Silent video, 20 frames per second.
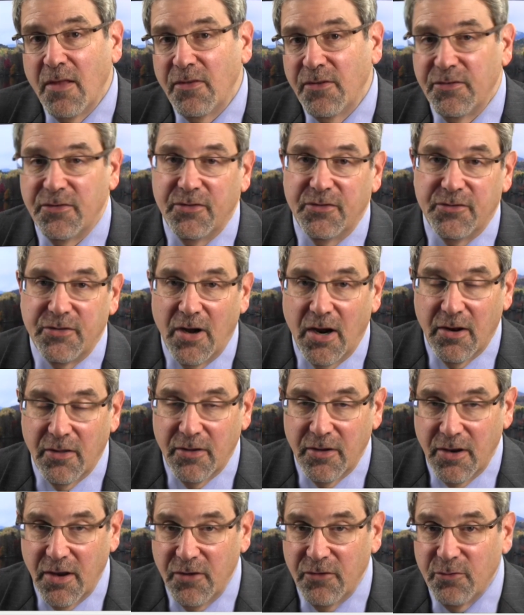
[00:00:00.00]
This is
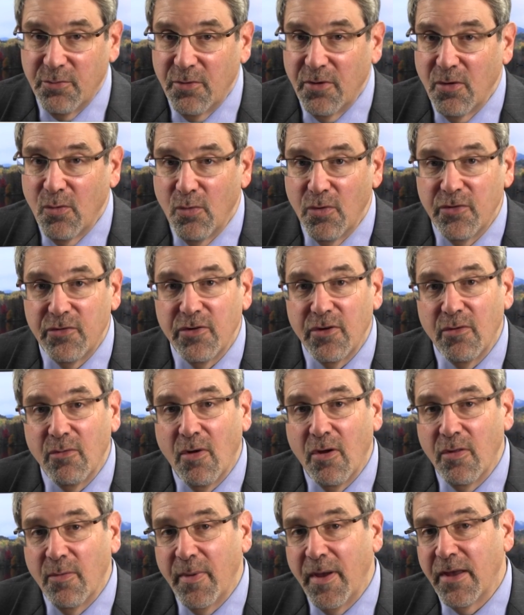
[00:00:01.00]
Jonathan Ginsberg wishing
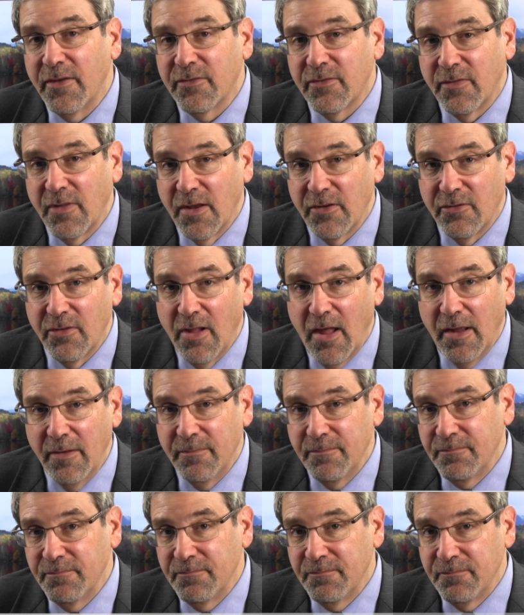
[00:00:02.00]
you all the best. Thanks a lot.